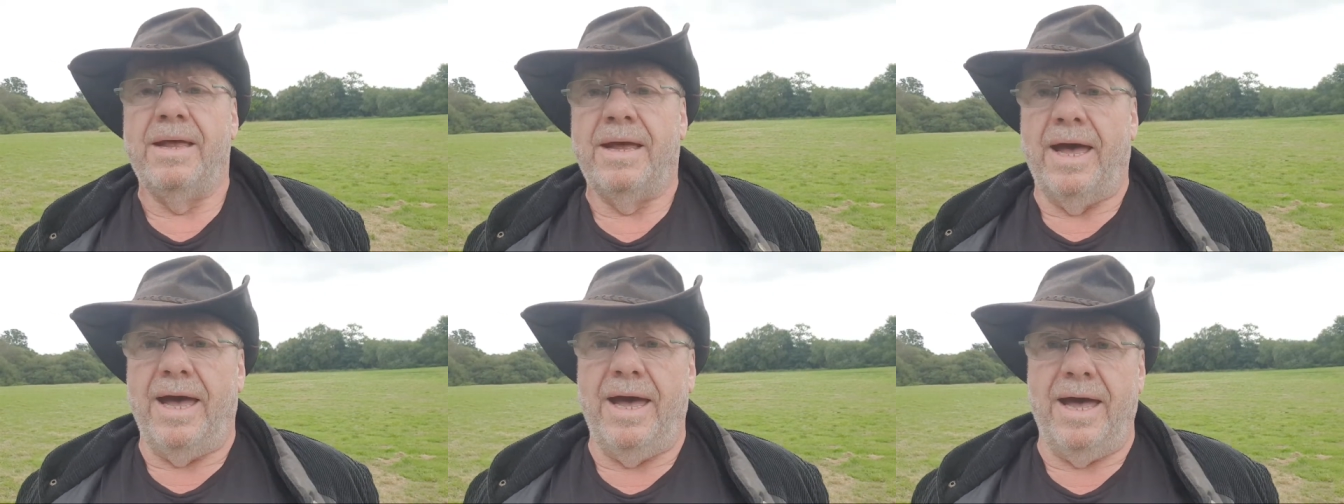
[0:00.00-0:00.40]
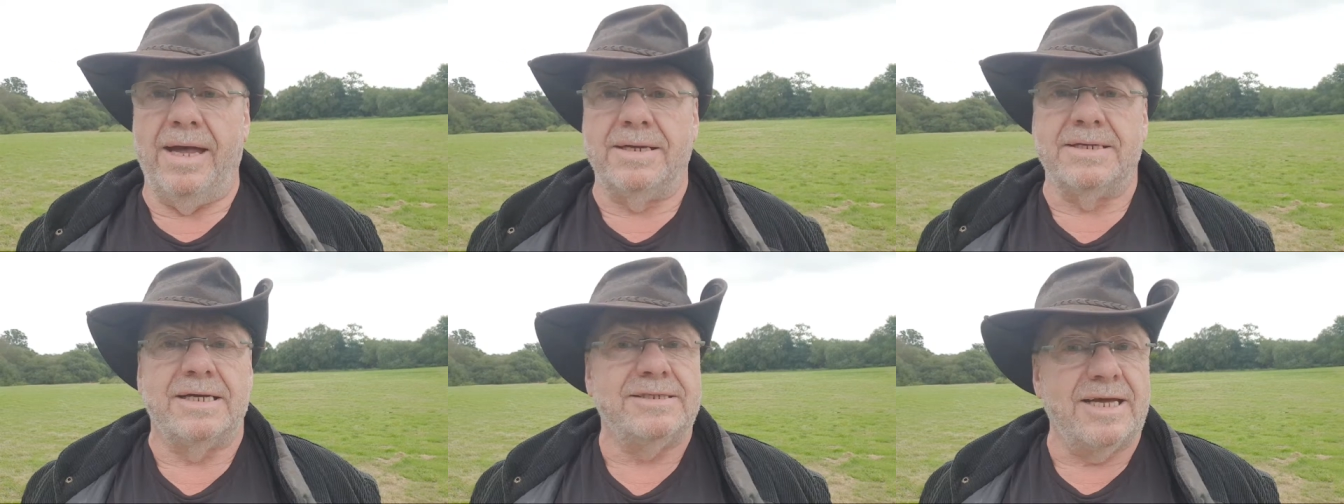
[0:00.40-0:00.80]

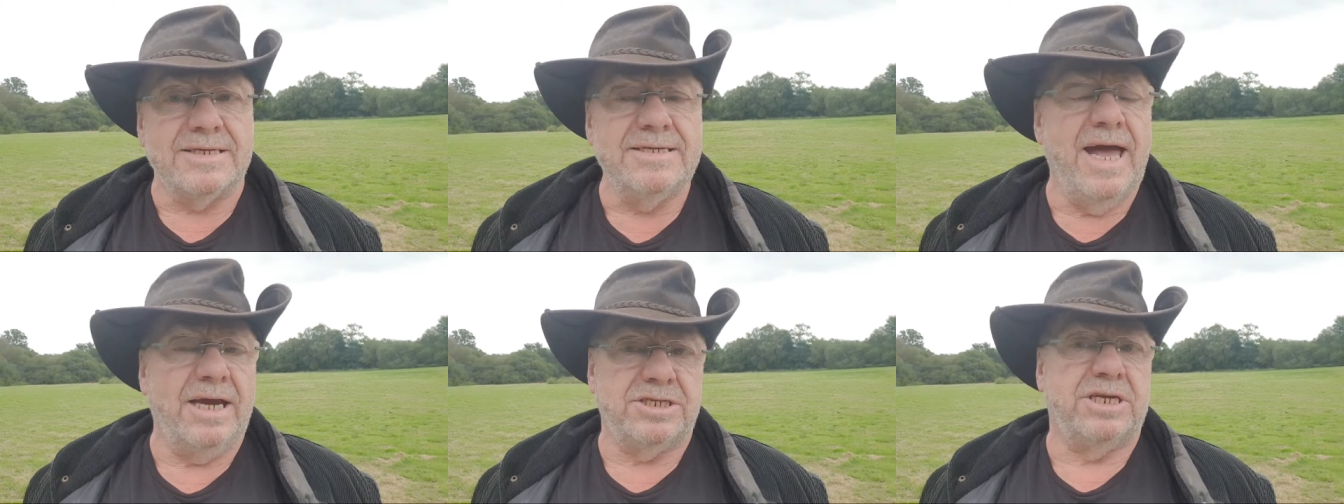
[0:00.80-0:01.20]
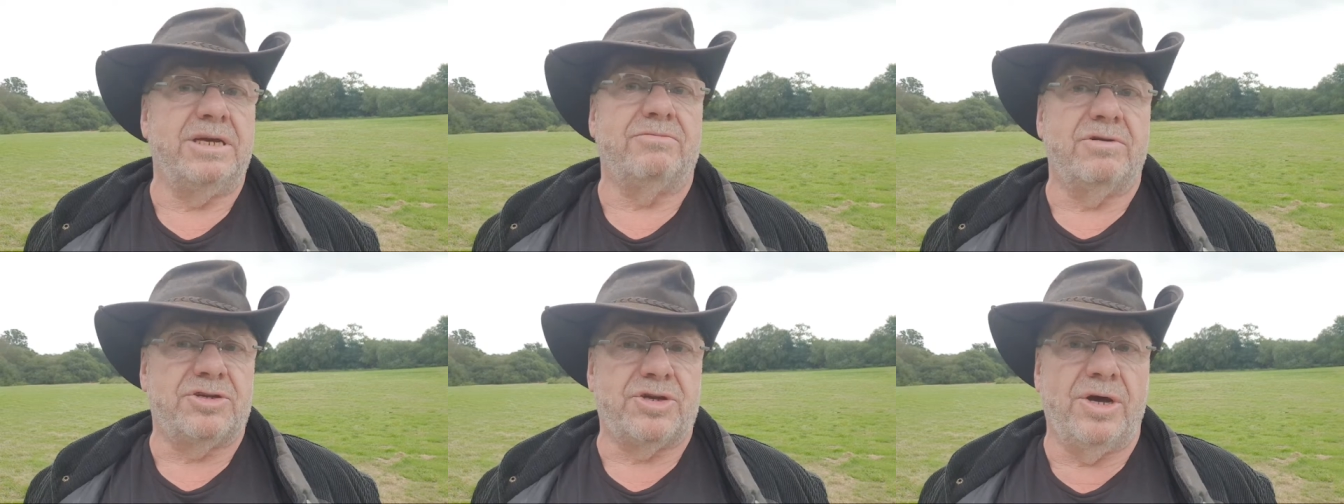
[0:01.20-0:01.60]
and doesn't actually
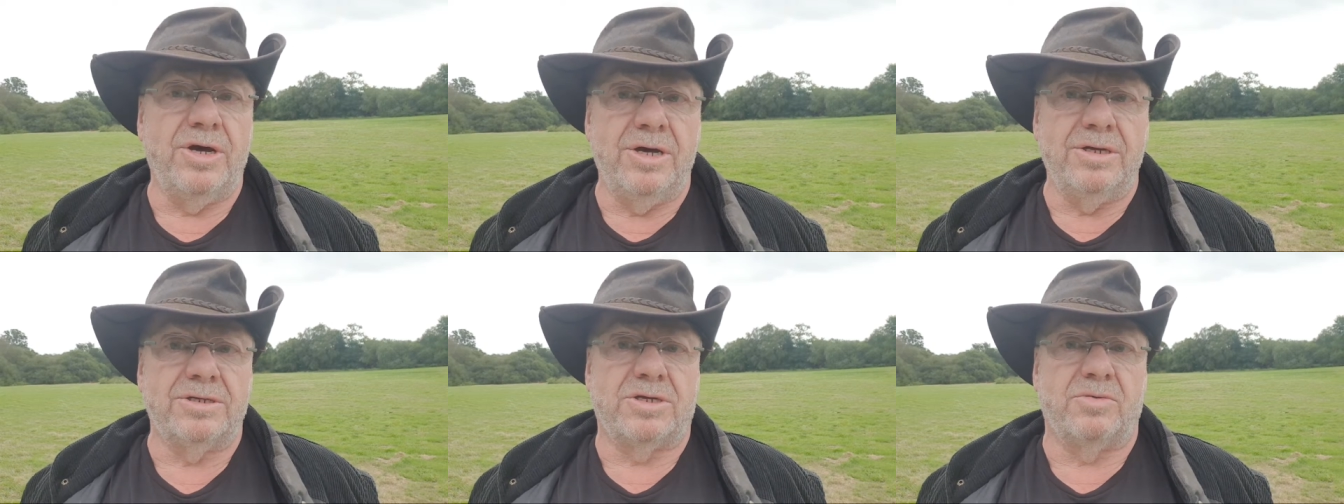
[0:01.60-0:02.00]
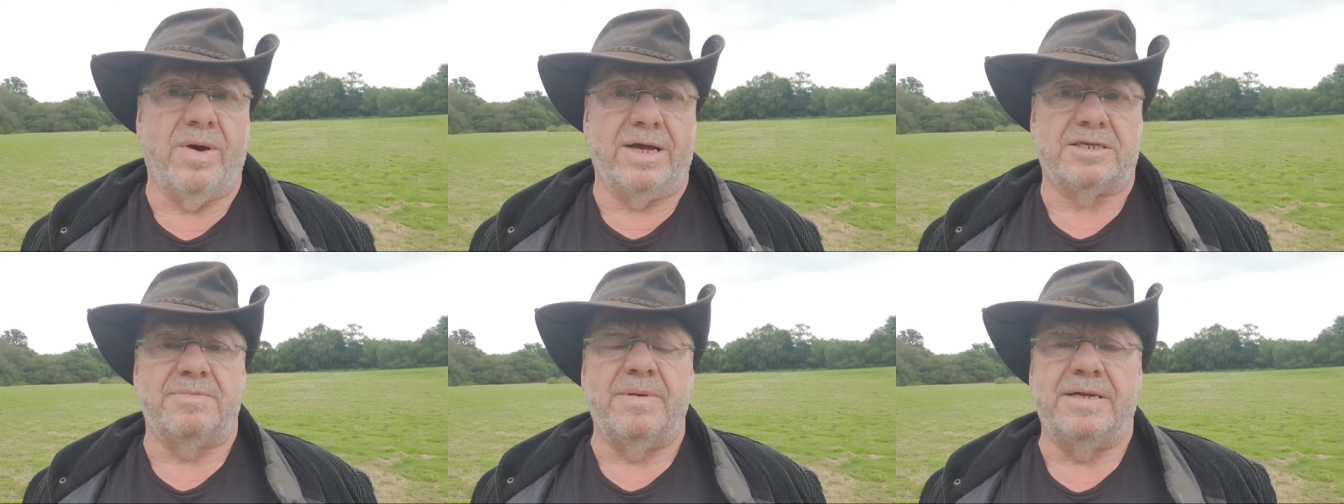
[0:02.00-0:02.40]
return to
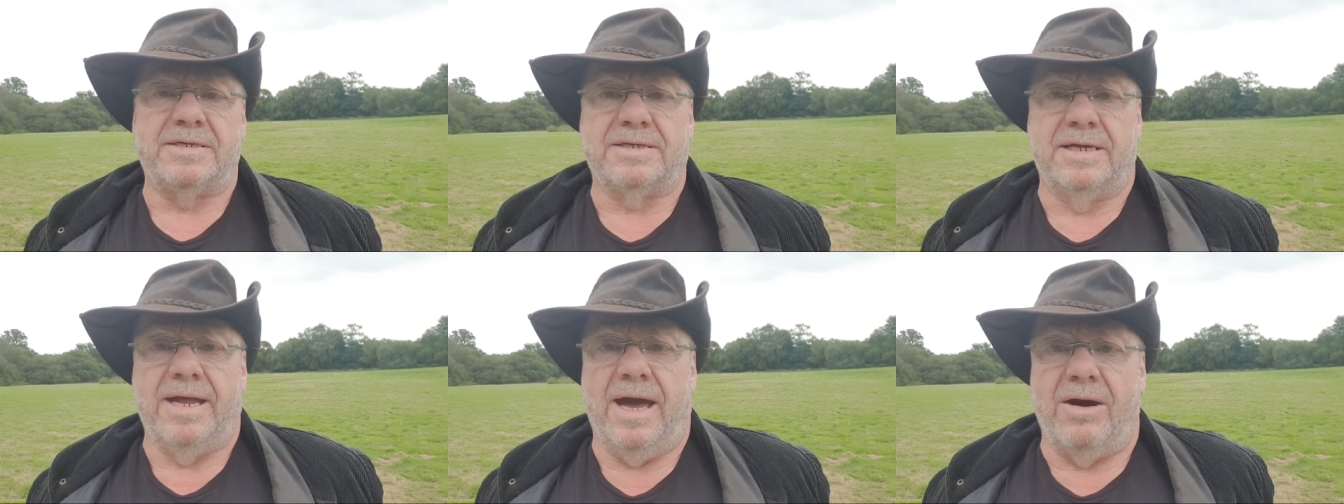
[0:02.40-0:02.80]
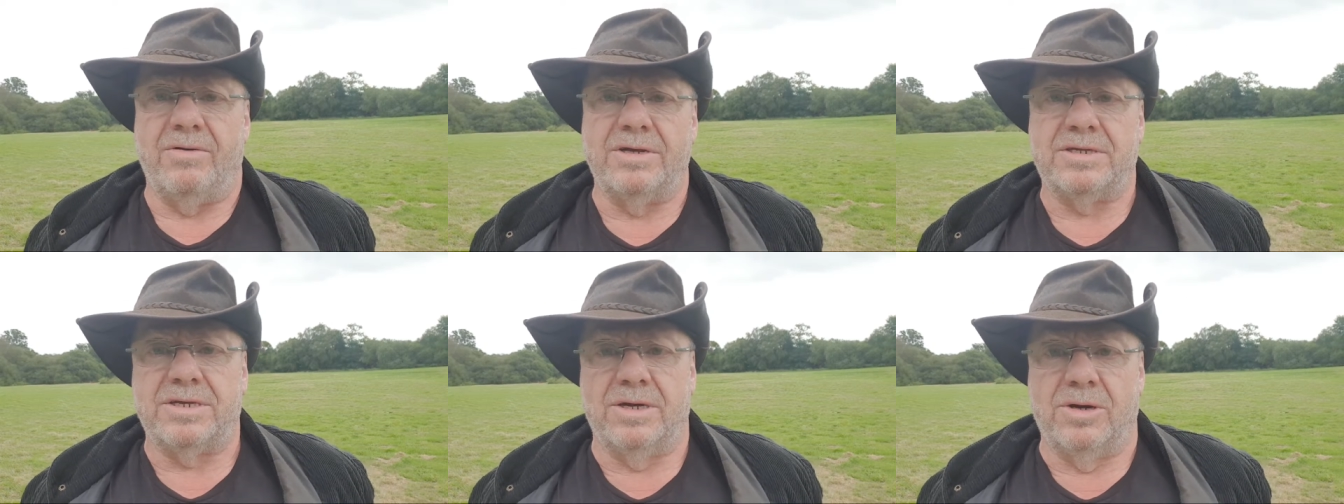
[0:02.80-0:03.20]
Westminster now
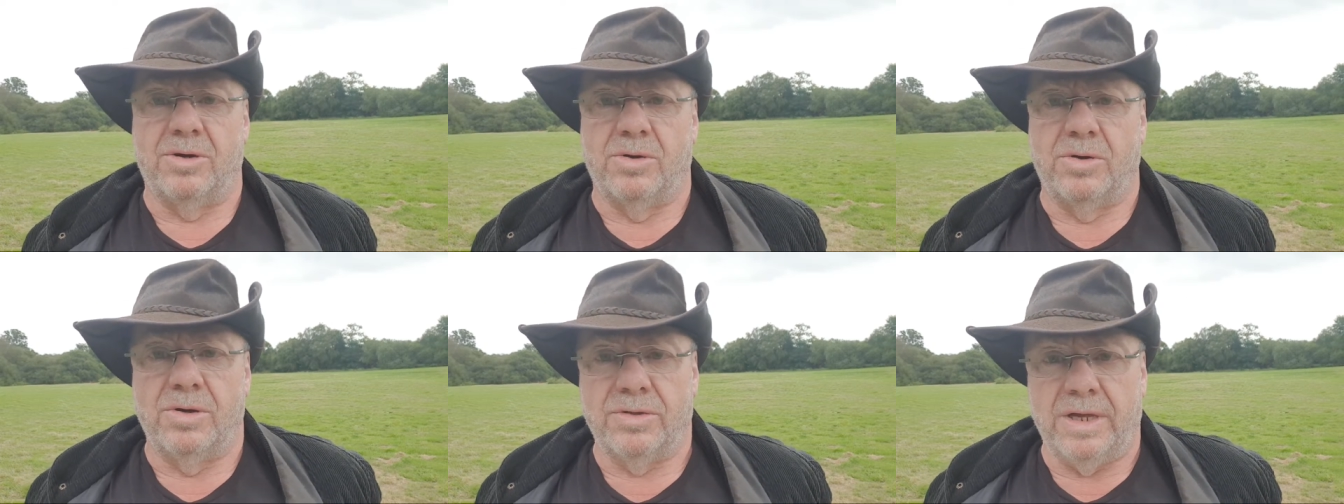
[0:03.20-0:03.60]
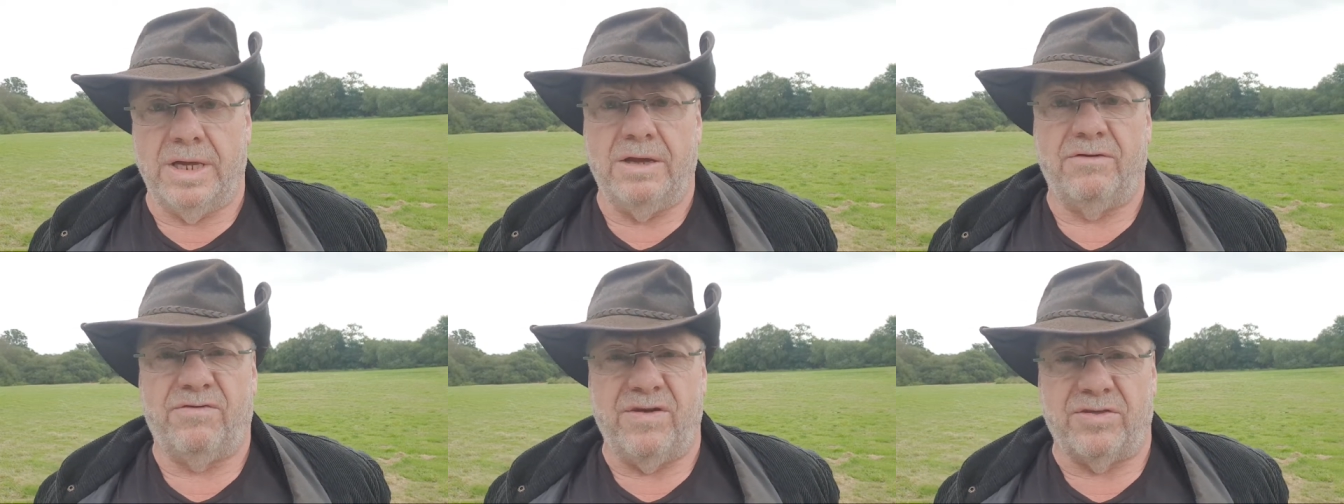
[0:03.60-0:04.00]
until
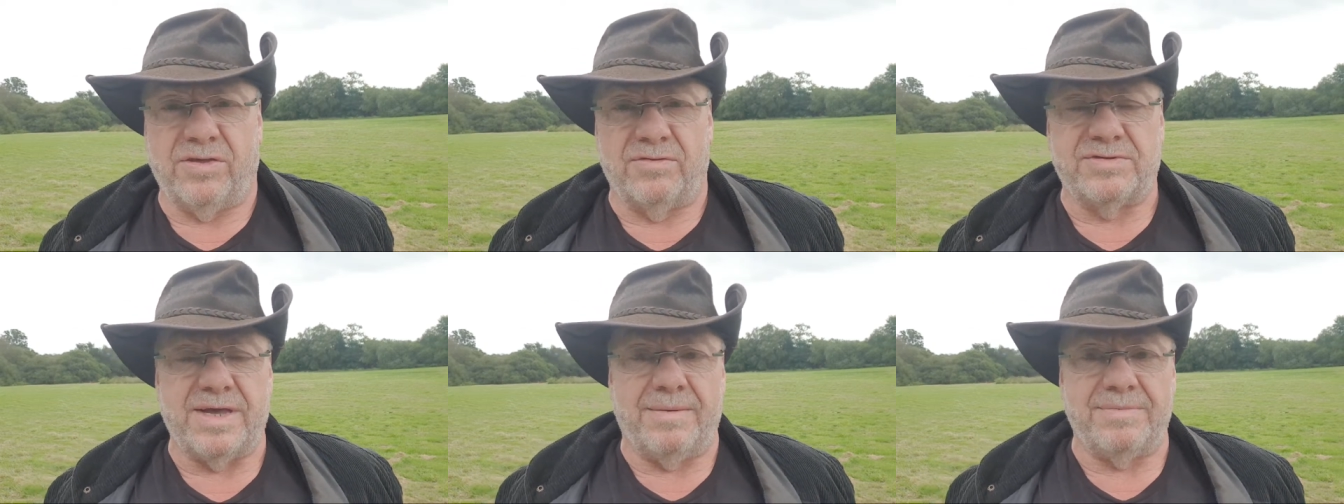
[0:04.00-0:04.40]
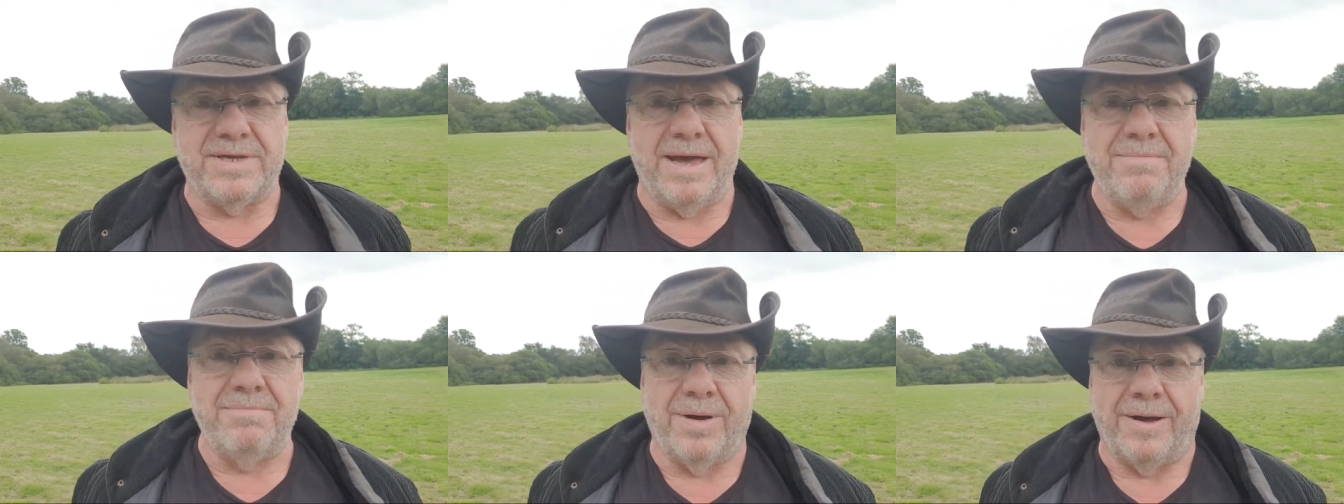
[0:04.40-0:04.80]
the 5th of
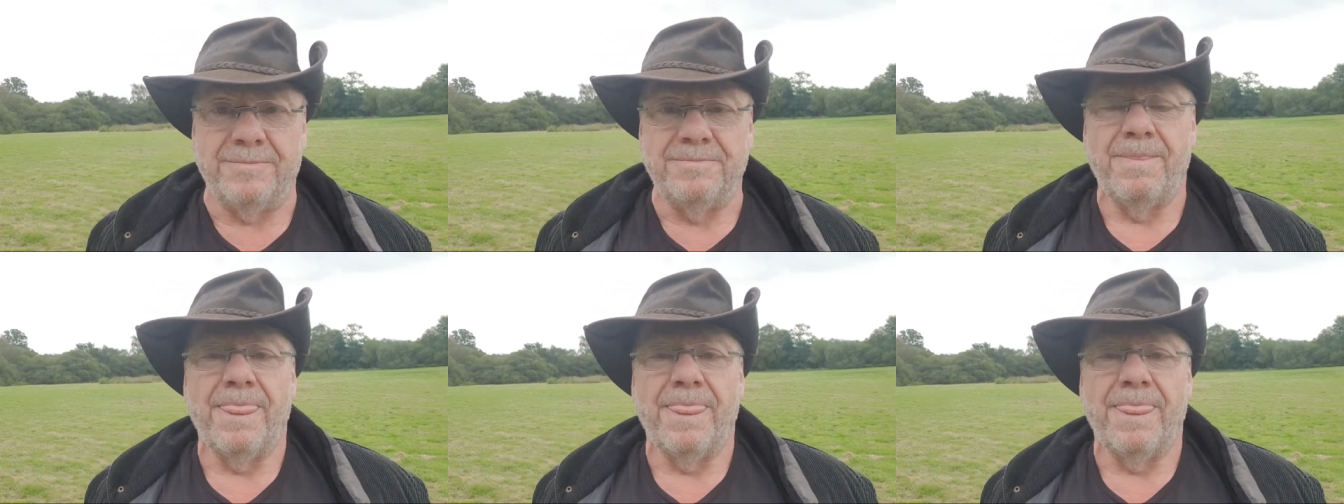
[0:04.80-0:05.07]
September.